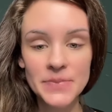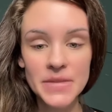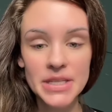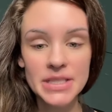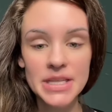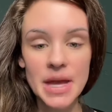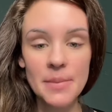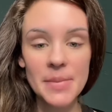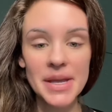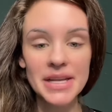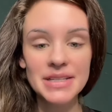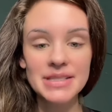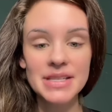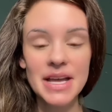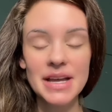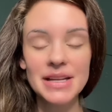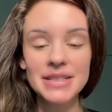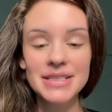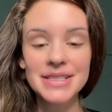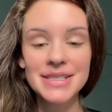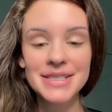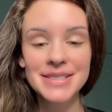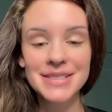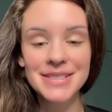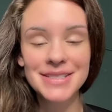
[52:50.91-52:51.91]
Does that make
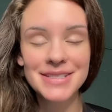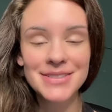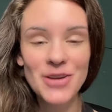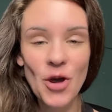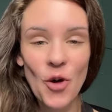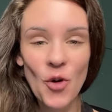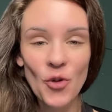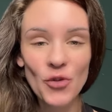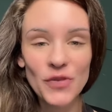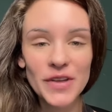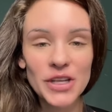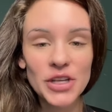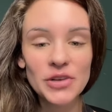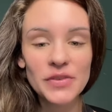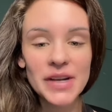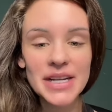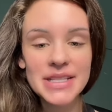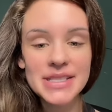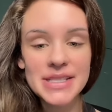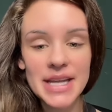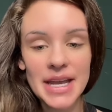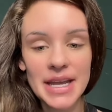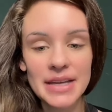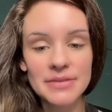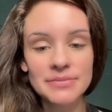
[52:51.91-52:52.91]
sense? Hopefully you
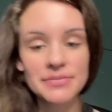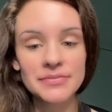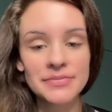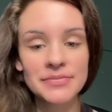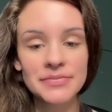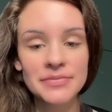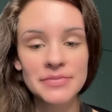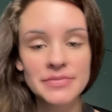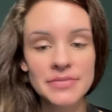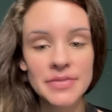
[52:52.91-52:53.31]
resonate.